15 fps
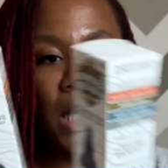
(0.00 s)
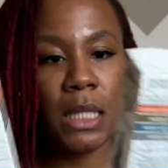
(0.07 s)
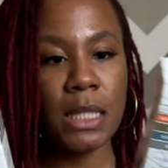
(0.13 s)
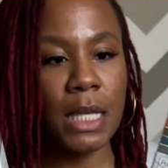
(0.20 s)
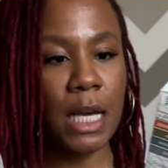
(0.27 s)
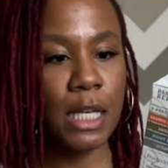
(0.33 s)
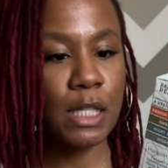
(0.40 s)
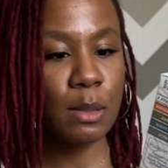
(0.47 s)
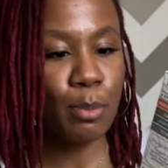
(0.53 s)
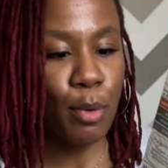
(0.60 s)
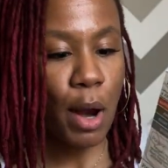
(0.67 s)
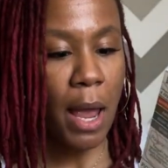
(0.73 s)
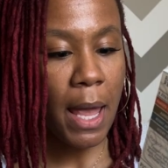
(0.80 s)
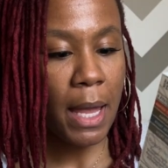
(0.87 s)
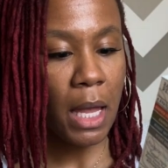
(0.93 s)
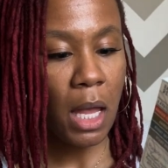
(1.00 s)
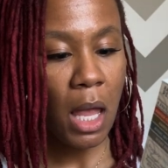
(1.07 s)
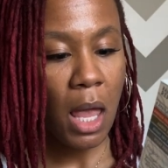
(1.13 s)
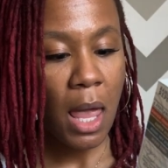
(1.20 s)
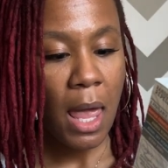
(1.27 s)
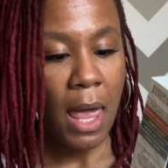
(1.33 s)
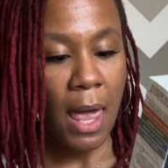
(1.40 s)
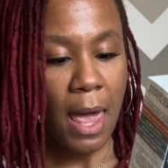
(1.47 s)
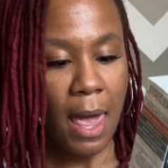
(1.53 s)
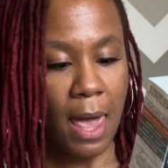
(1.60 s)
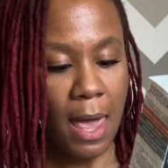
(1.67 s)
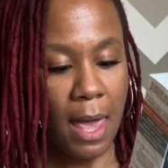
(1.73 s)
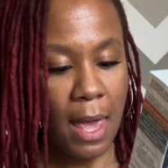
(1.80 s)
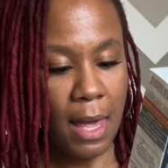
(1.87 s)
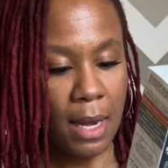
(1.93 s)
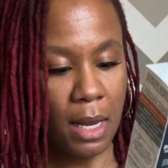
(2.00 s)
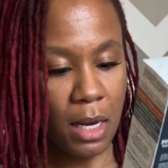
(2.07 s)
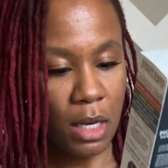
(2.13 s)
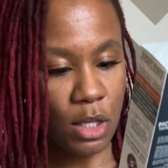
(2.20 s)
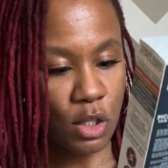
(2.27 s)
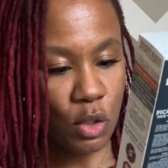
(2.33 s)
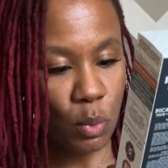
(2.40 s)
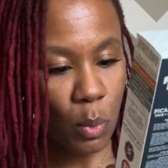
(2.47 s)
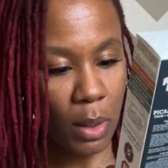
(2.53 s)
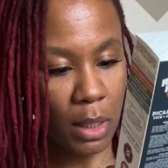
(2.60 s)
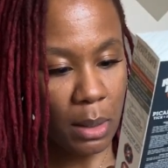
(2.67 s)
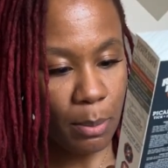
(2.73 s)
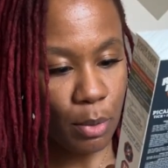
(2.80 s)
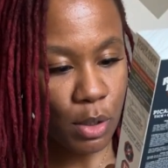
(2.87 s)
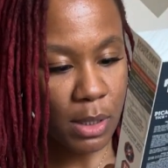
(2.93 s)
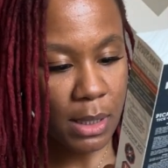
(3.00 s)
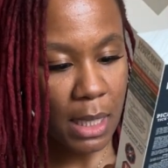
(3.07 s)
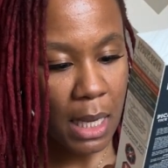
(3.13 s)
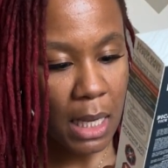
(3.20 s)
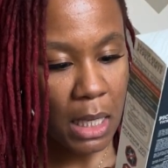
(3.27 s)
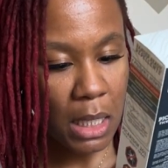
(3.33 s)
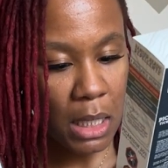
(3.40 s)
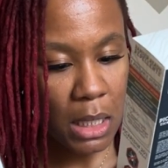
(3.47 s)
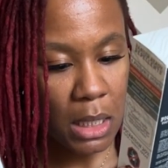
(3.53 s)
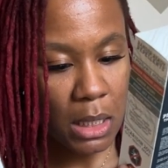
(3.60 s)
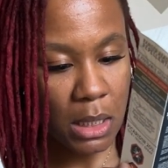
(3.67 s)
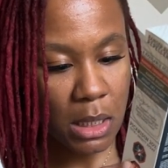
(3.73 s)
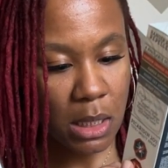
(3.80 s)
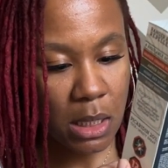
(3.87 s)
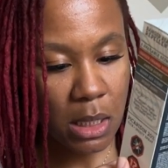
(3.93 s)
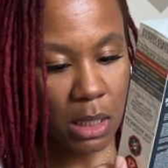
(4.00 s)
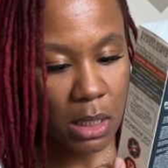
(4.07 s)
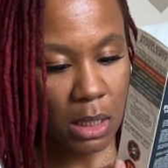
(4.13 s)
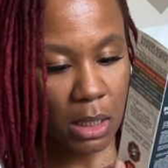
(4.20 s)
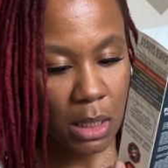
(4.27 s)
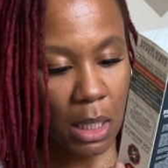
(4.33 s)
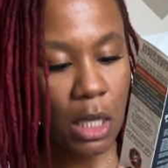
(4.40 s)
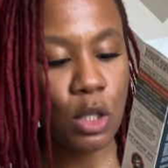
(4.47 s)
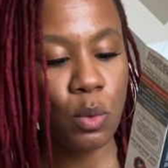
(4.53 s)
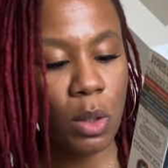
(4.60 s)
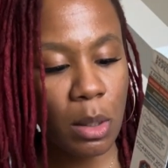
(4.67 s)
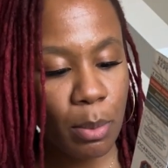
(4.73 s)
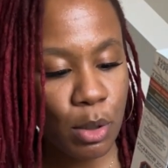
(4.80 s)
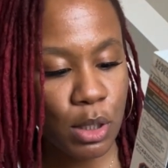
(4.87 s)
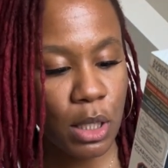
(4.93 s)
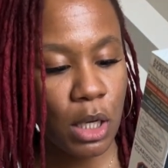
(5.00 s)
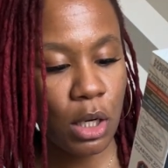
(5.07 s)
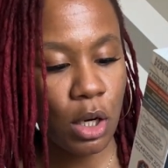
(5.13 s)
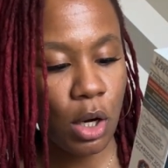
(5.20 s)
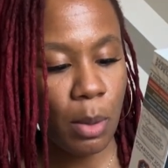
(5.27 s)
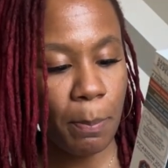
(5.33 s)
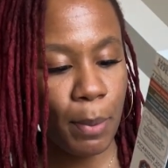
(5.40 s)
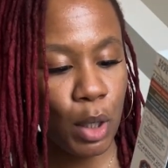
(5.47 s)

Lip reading: insect spray, and it is 20% Picardin, 20%